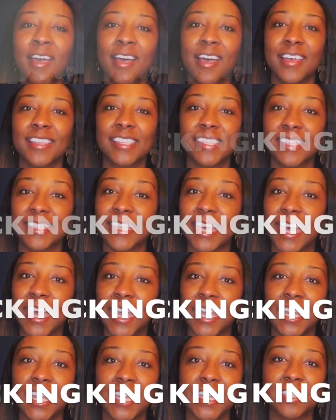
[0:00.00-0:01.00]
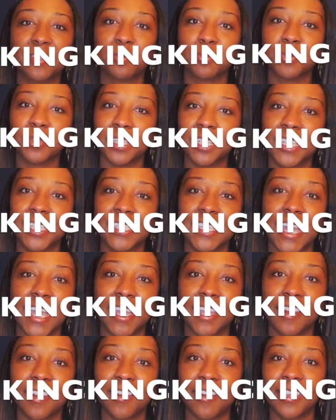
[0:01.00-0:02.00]
society is really
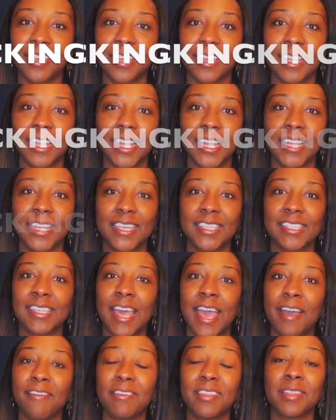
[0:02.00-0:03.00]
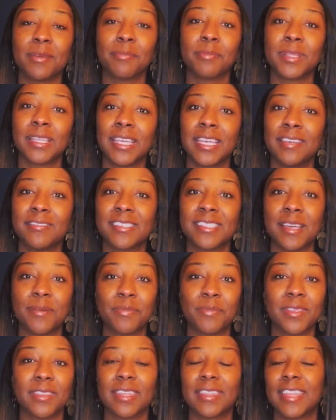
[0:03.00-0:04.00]
attacking our young ladies, having them believe
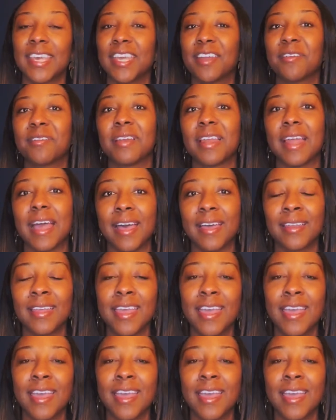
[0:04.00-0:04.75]
something that they are not,